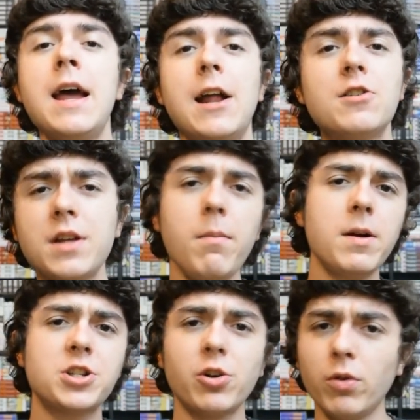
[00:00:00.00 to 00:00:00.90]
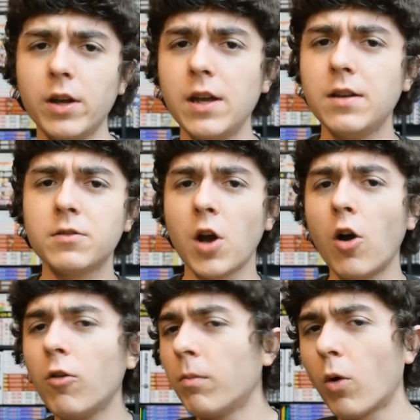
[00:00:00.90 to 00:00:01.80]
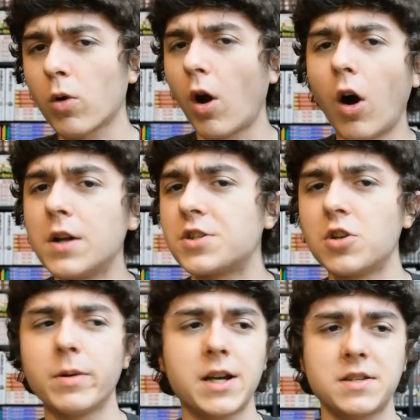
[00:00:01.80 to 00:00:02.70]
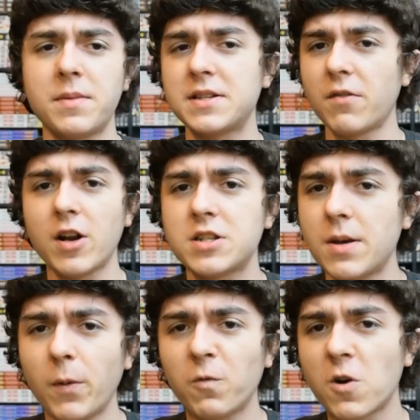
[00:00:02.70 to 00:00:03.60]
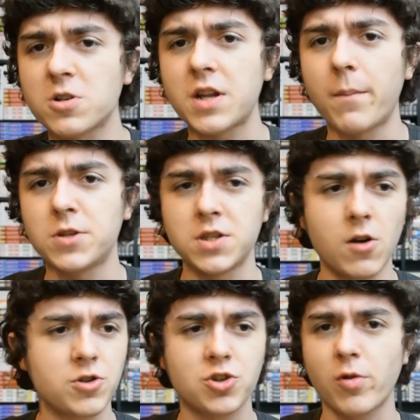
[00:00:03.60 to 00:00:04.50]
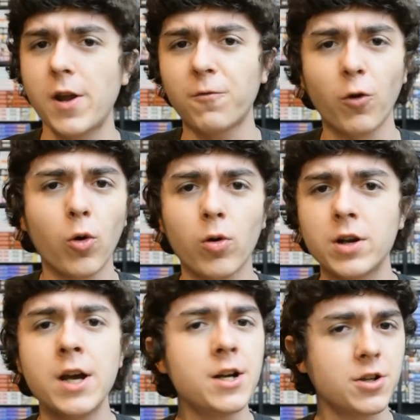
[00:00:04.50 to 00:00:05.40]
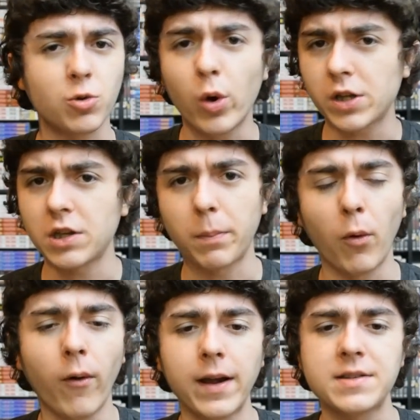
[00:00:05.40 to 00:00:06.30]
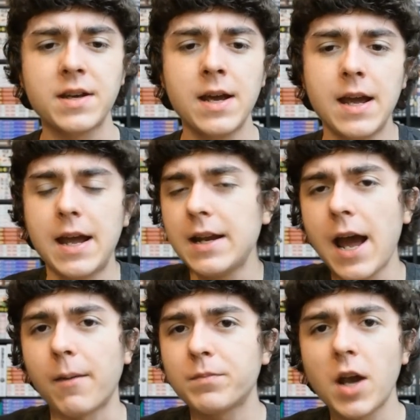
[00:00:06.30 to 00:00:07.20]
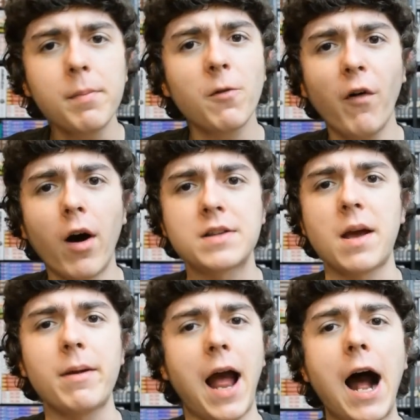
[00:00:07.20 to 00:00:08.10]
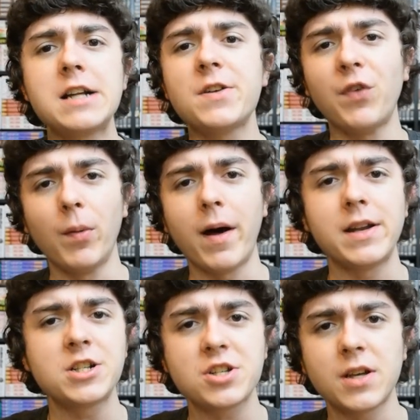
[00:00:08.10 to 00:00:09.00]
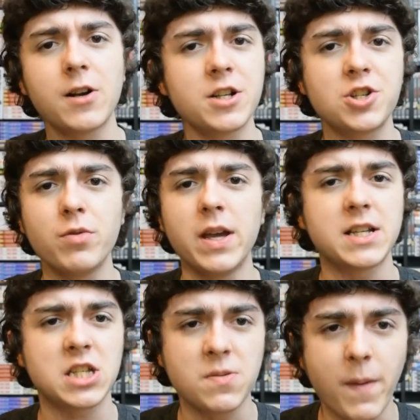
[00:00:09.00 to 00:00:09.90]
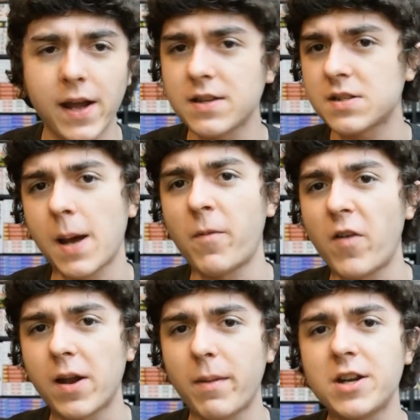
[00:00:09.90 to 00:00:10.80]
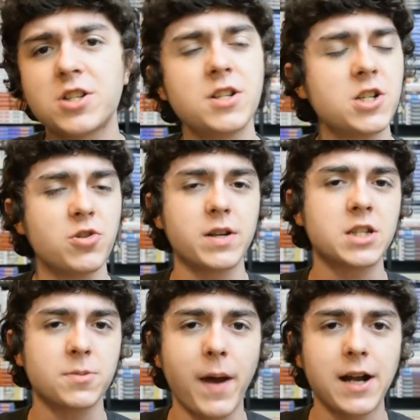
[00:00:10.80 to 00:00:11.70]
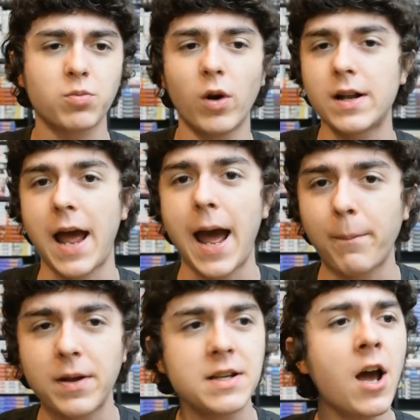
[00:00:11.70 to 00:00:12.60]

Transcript: And there's not much to really go more on to, because, I mean, it's a very simple first episode, straightforward, quick to the point. And yeah, tell me your thoughts. I mean, how'd you feel about Ninja Slayer? Did you expect this type of animation? Did you expect what happened?